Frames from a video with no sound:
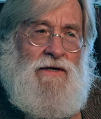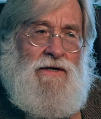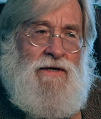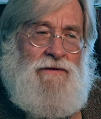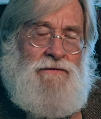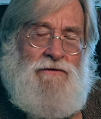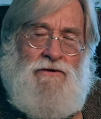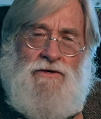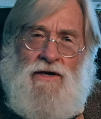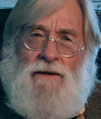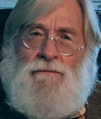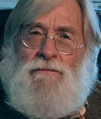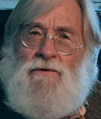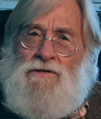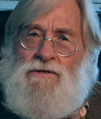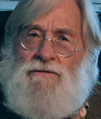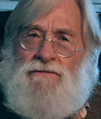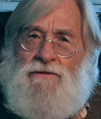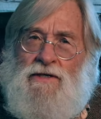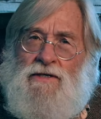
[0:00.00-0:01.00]
And there are
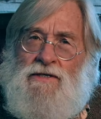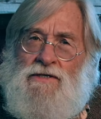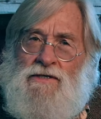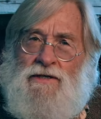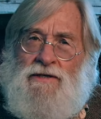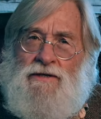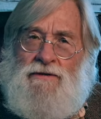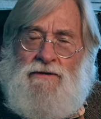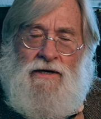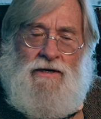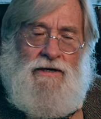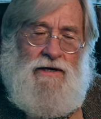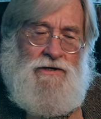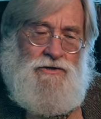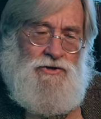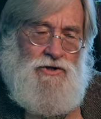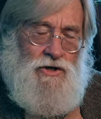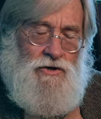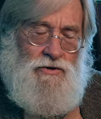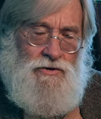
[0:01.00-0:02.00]
numbers of things like that. I
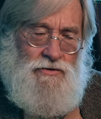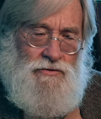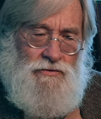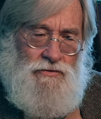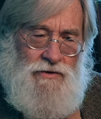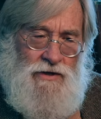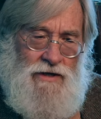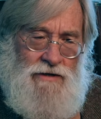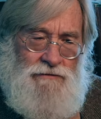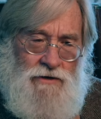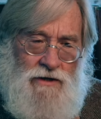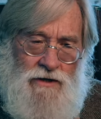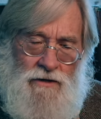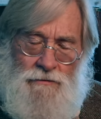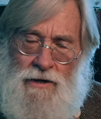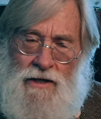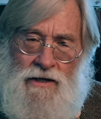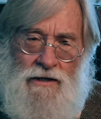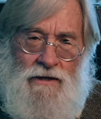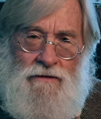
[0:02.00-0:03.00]
show you even in a
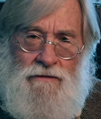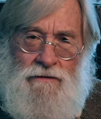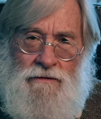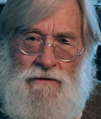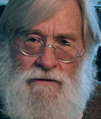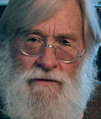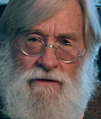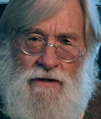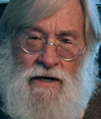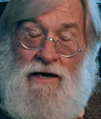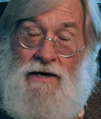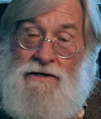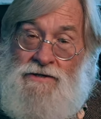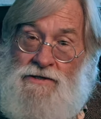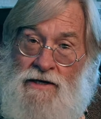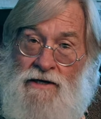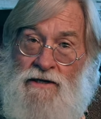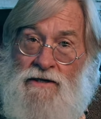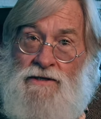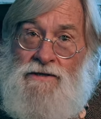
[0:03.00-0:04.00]
painting, and I
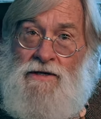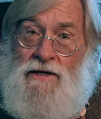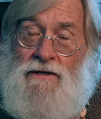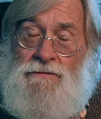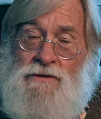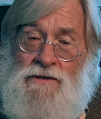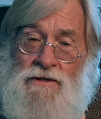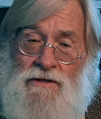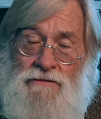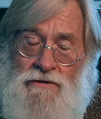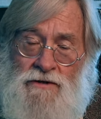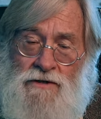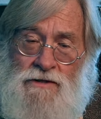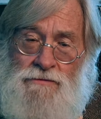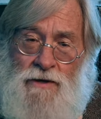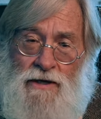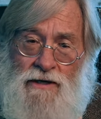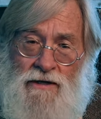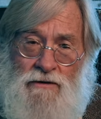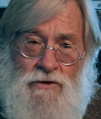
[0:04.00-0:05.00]
say it at times, even this
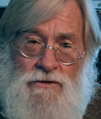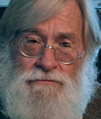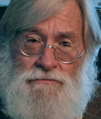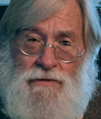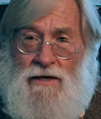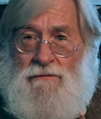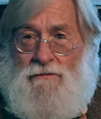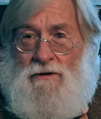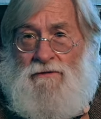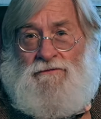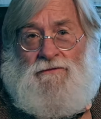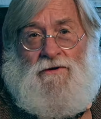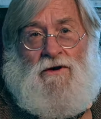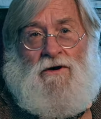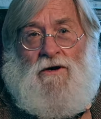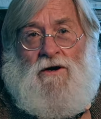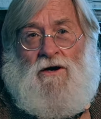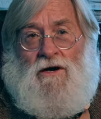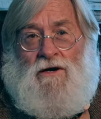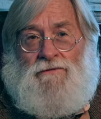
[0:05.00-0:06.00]
painting, which may be
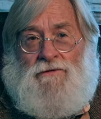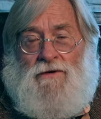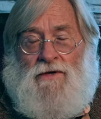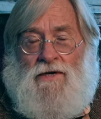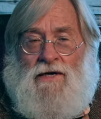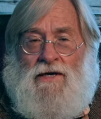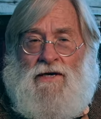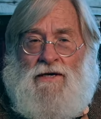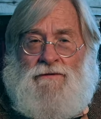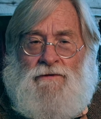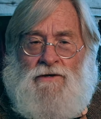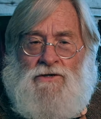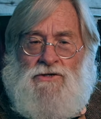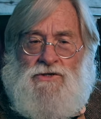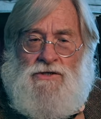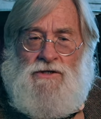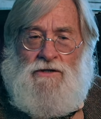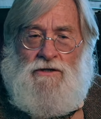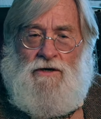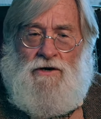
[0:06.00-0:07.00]
far off, there
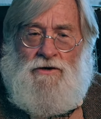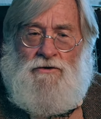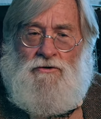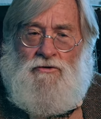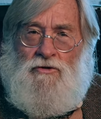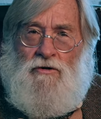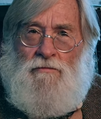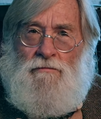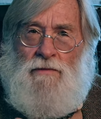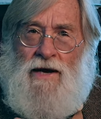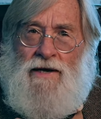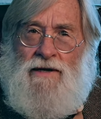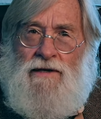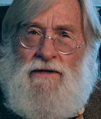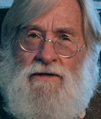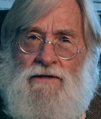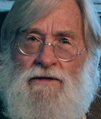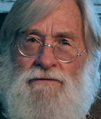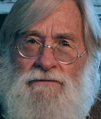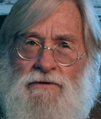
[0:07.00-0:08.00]
still are
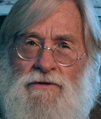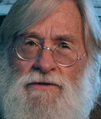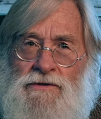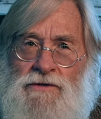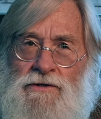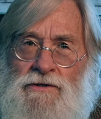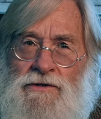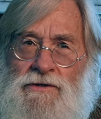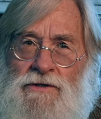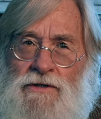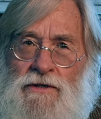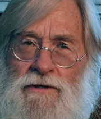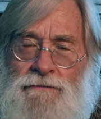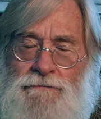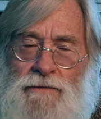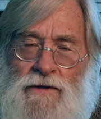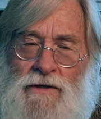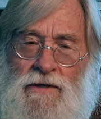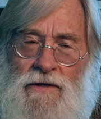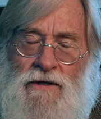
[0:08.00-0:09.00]
chromatic differences
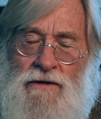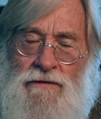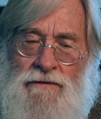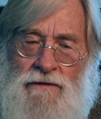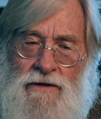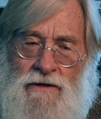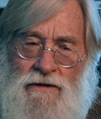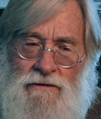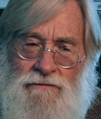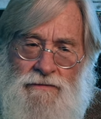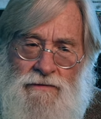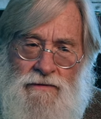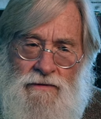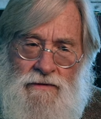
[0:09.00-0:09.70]
in the